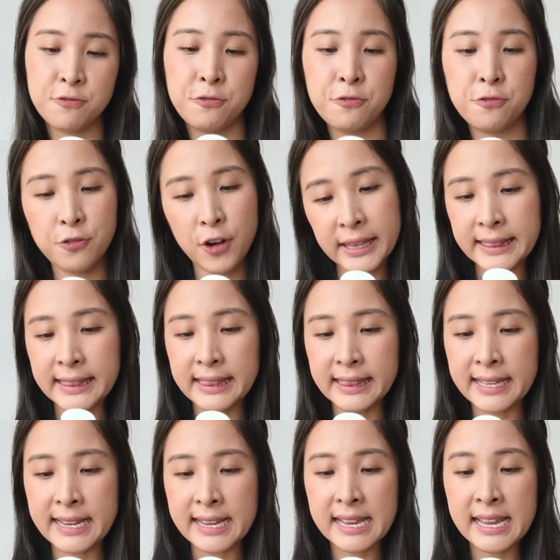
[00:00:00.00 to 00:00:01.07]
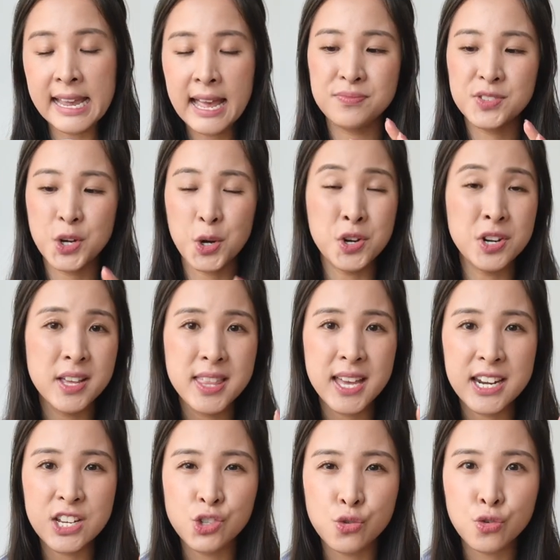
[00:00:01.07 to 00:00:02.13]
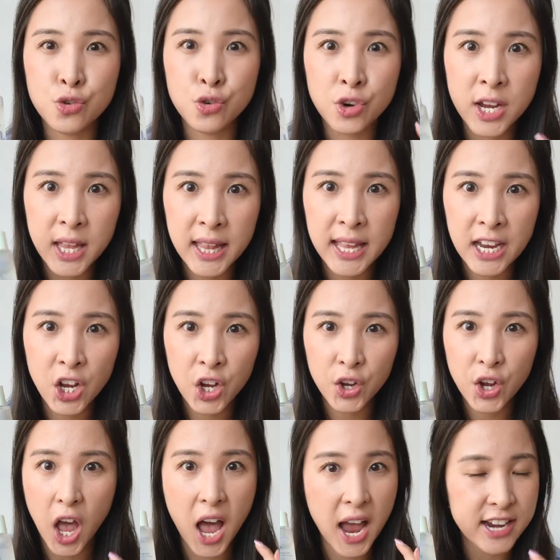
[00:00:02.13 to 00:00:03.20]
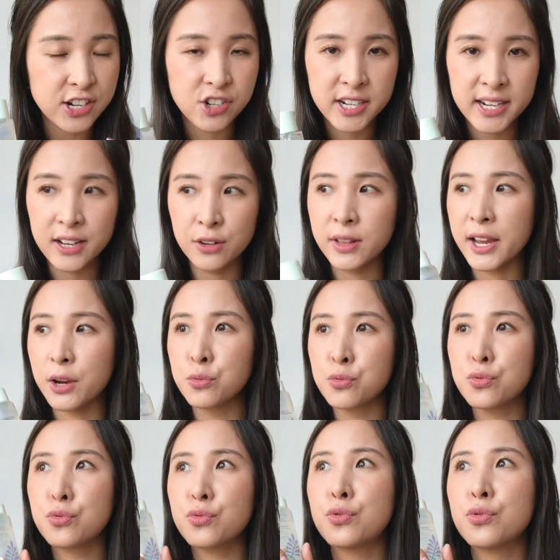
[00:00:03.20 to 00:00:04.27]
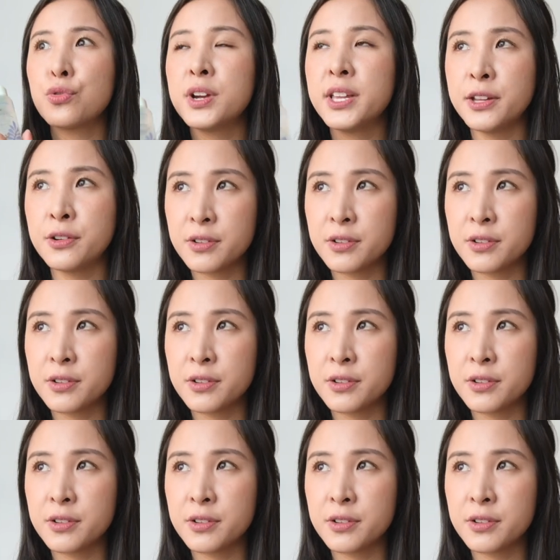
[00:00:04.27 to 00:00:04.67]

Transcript: friendly toner that is really hydrating, like really,